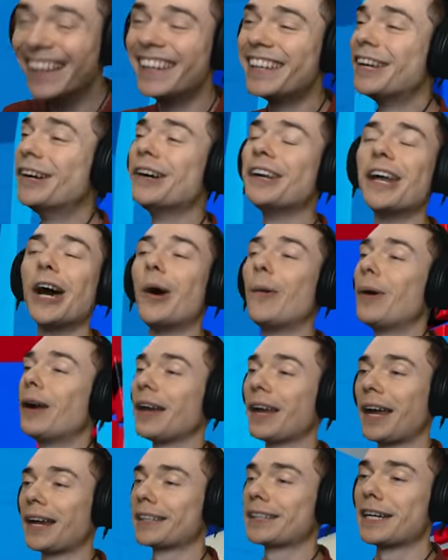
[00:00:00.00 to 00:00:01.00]
You know we
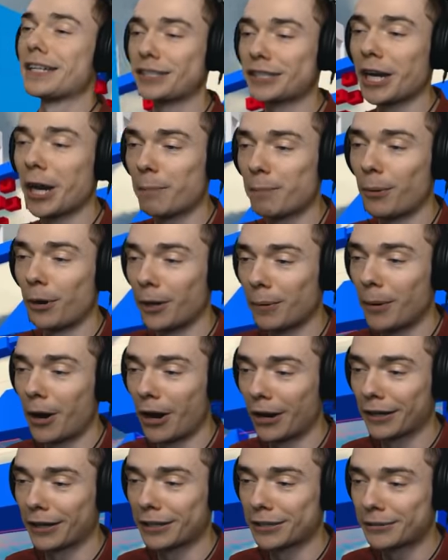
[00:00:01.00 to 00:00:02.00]
like that checkpoint
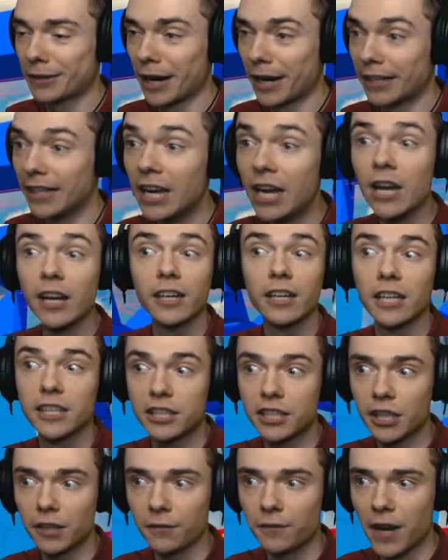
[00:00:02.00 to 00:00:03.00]
markers, right?
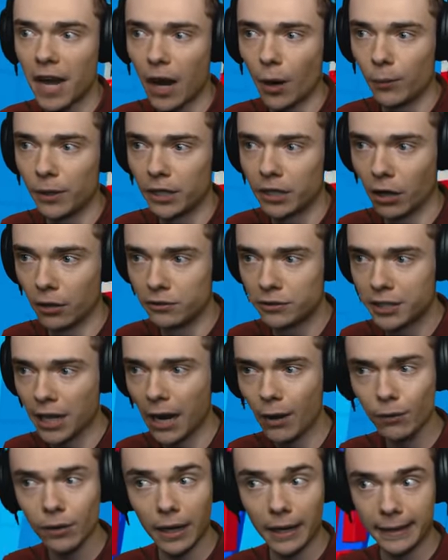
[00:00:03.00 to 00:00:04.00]
Because if now we go
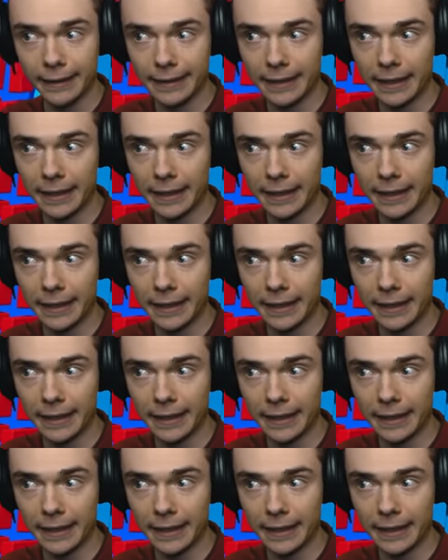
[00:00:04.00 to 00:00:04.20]
down like